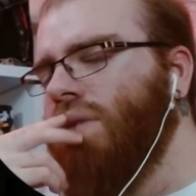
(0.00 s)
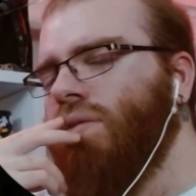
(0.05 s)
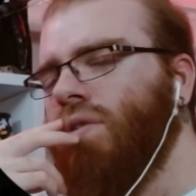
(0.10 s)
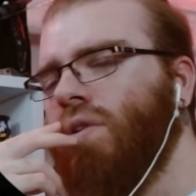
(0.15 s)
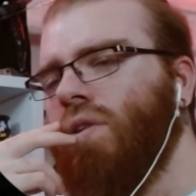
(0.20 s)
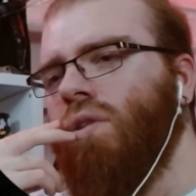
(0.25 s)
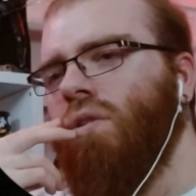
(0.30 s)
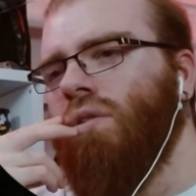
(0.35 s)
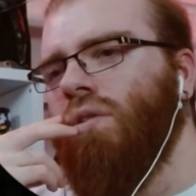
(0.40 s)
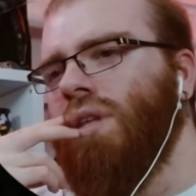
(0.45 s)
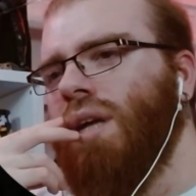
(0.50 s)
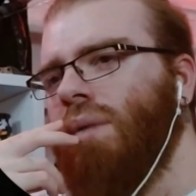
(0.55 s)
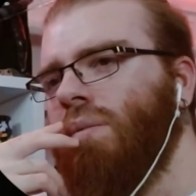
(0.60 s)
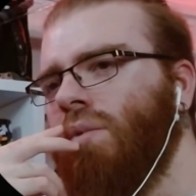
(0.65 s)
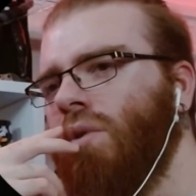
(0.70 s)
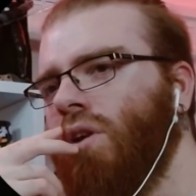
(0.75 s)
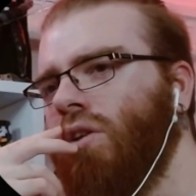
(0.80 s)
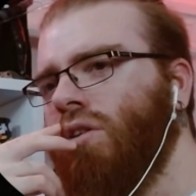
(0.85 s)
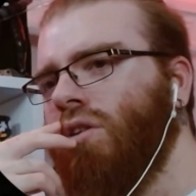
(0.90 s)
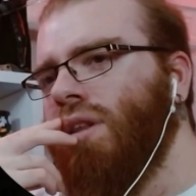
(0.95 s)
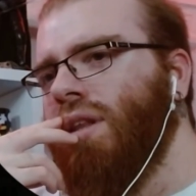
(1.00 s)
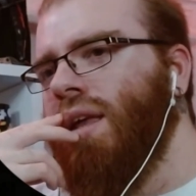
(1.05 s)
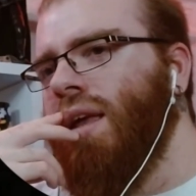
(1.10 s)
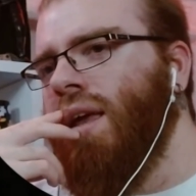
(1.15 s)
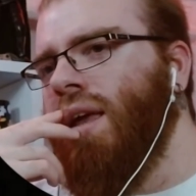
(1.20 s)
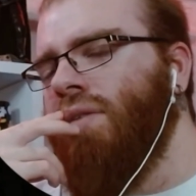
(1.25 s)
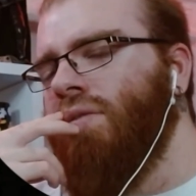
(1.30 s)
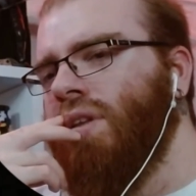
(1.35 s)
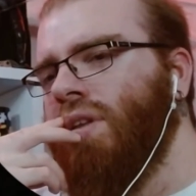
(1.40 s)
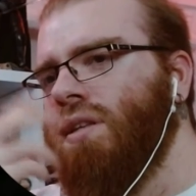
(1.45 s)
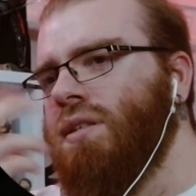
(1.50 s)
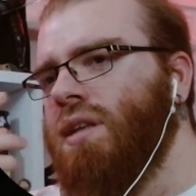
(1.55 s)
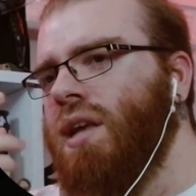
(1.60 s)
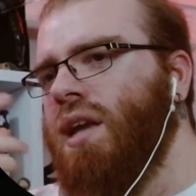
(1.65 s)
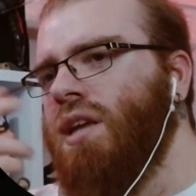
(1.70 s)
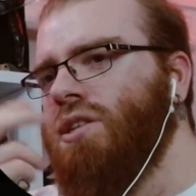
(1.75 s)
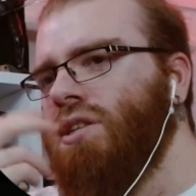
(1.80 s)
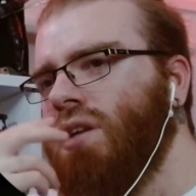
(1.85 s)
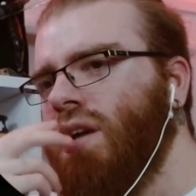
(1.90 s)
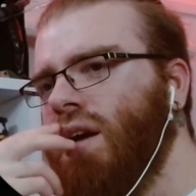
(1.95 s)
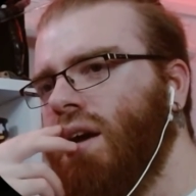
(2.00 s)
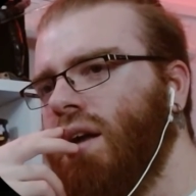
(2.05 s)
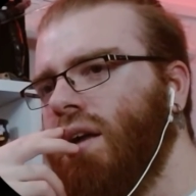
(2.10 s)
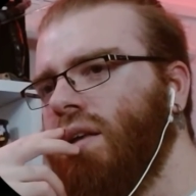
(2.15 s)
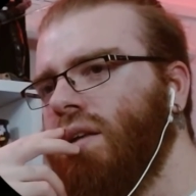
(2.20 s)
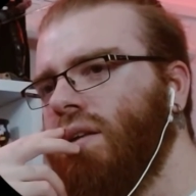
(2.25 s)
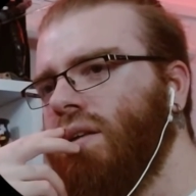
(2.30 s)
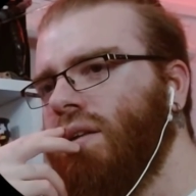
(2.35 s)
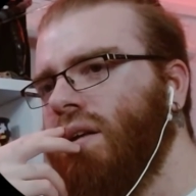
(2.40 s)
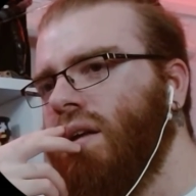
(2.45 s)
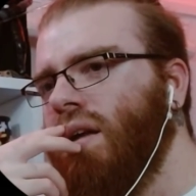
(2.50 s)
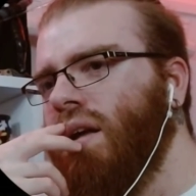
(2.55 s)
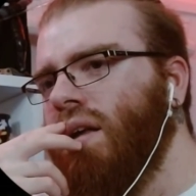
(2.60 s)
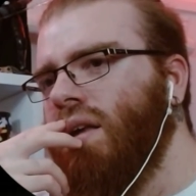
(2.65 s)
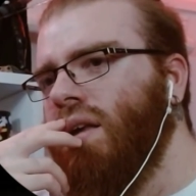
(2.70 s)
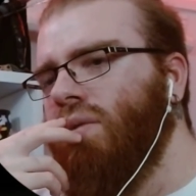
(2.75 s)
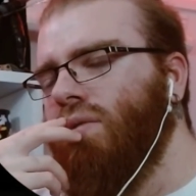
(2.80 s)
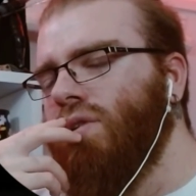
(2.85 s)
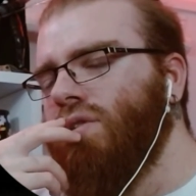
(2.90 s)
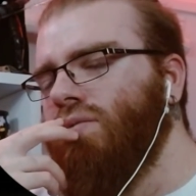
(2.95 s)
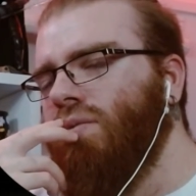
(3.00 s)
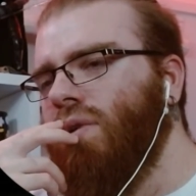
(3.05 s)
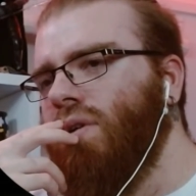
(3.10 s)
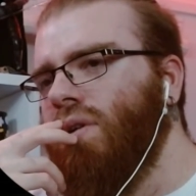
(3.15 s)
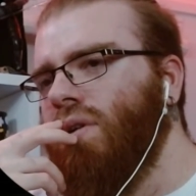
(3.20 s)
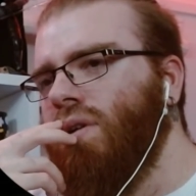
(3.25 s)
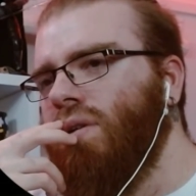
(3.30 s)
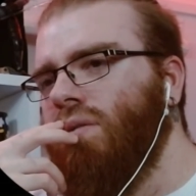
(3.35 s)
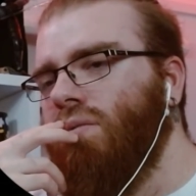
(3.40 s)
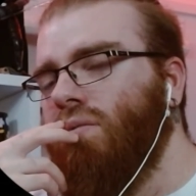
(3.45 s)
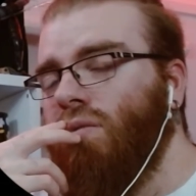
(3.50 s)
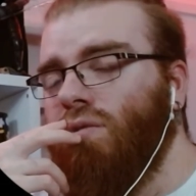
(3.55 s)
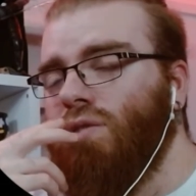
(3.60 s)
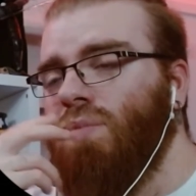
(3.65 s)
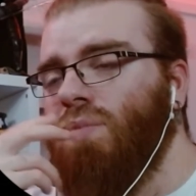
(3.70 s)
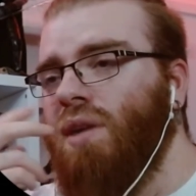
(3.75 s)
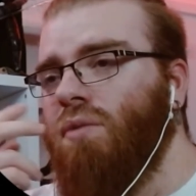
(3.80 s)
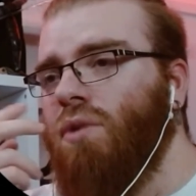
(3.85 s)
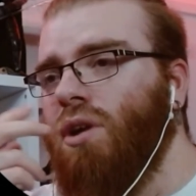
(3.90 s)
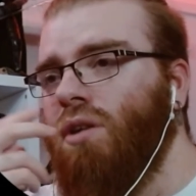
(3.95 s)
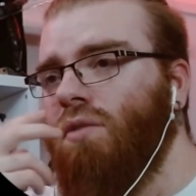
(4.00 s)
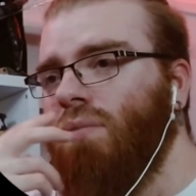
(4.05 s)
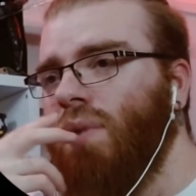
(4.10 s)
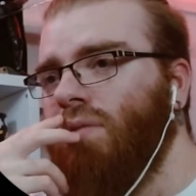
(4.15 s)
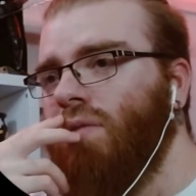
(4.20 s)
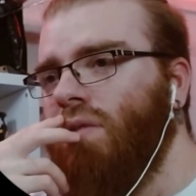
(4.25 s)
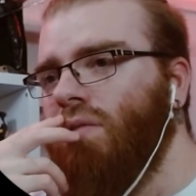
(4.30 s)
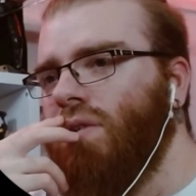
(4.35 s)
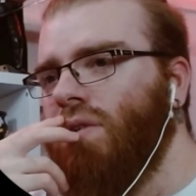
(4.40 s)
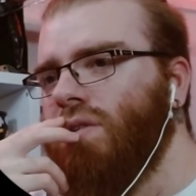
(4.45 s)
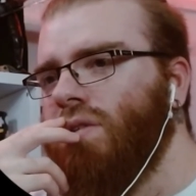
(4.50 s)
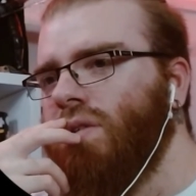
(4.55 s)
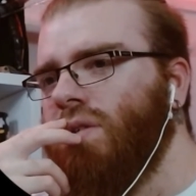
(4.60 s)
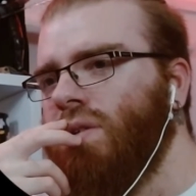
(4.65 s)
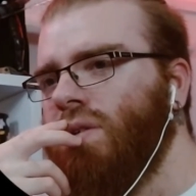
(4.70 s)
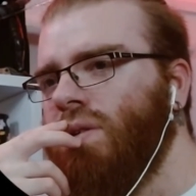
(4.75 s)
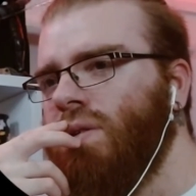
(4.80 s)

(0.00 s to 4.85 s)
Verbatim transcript: Yeah, for a long time we are not having this Asian guy. He was being one of my favorites.